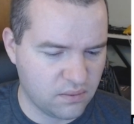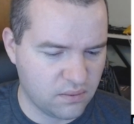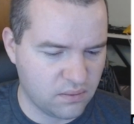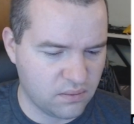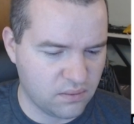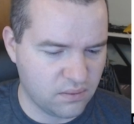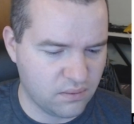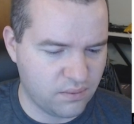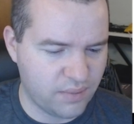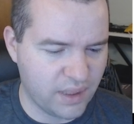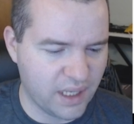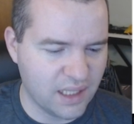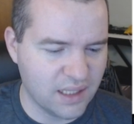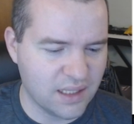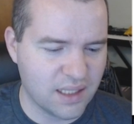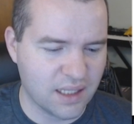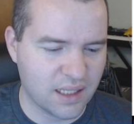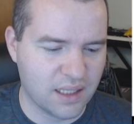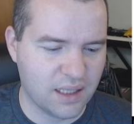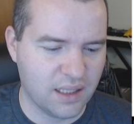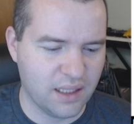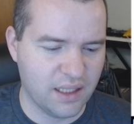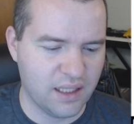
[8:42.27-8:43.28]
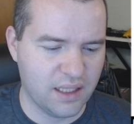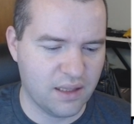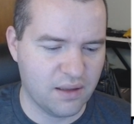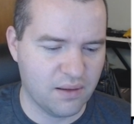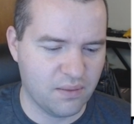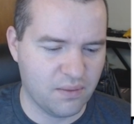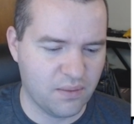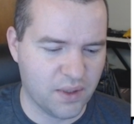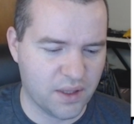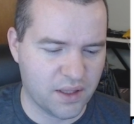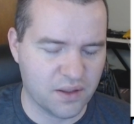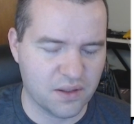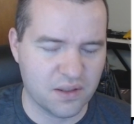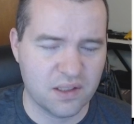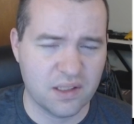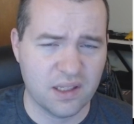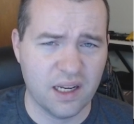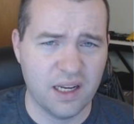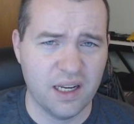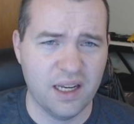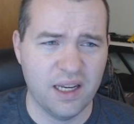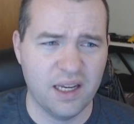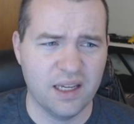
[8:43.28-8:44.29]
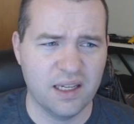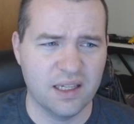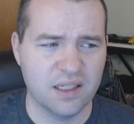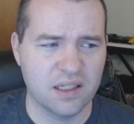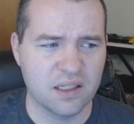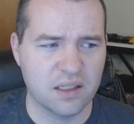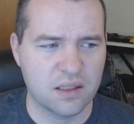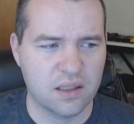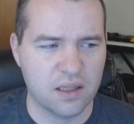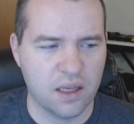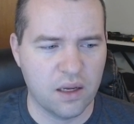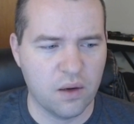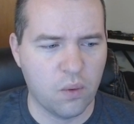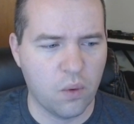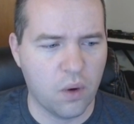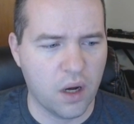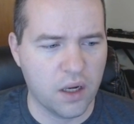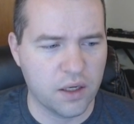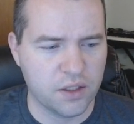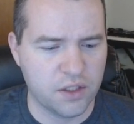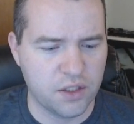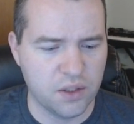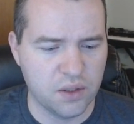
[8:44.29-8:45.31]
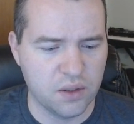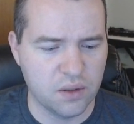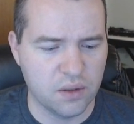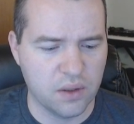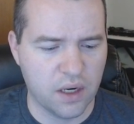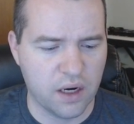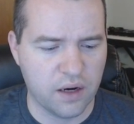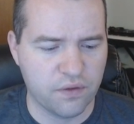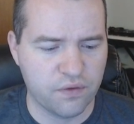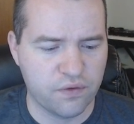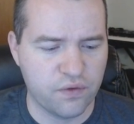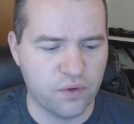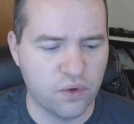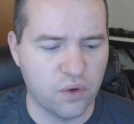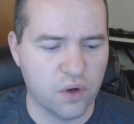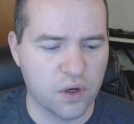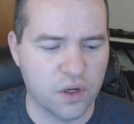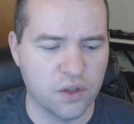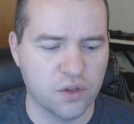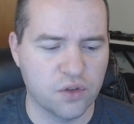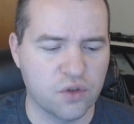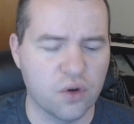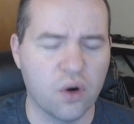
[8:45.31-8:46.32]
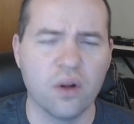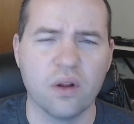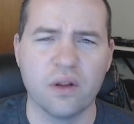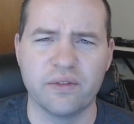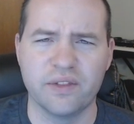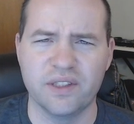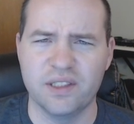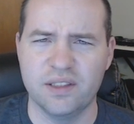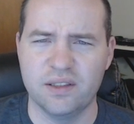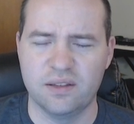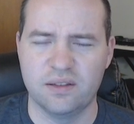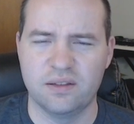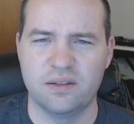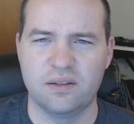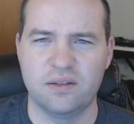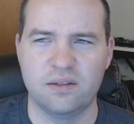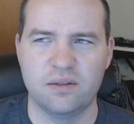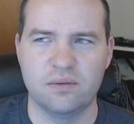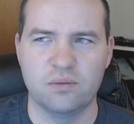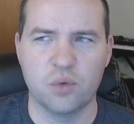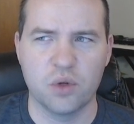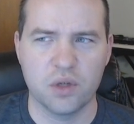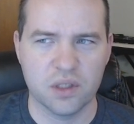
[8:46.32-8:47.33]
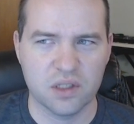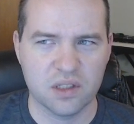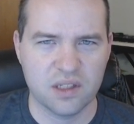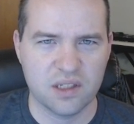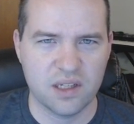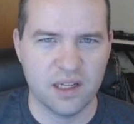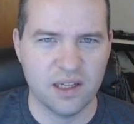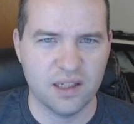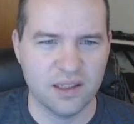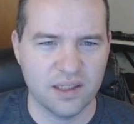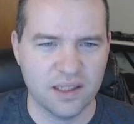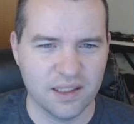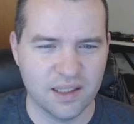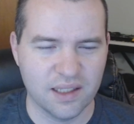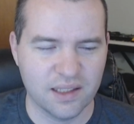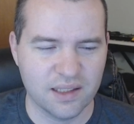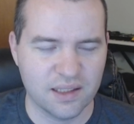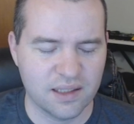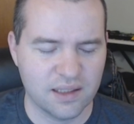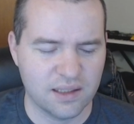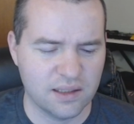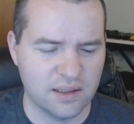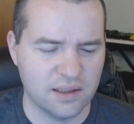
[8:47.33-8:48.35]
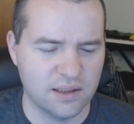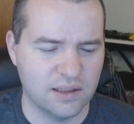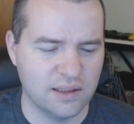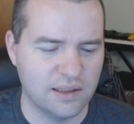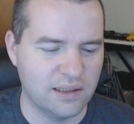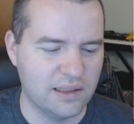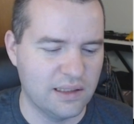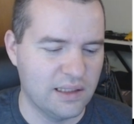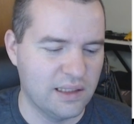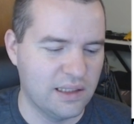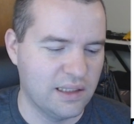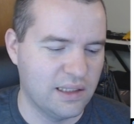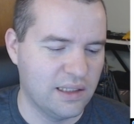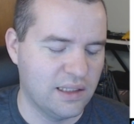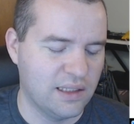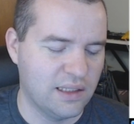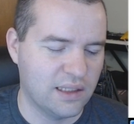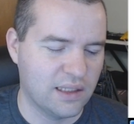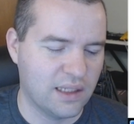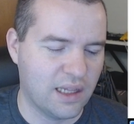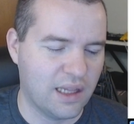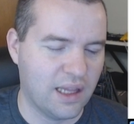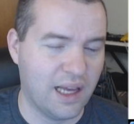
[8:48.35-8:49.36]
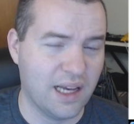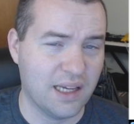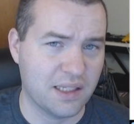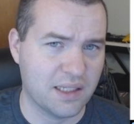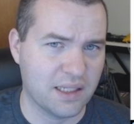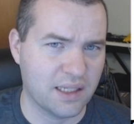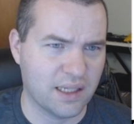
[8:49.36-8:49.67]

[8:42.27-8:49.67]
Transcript: Basically, what they're saying is they want to have full control of it. Morgan Stanley does. Classic.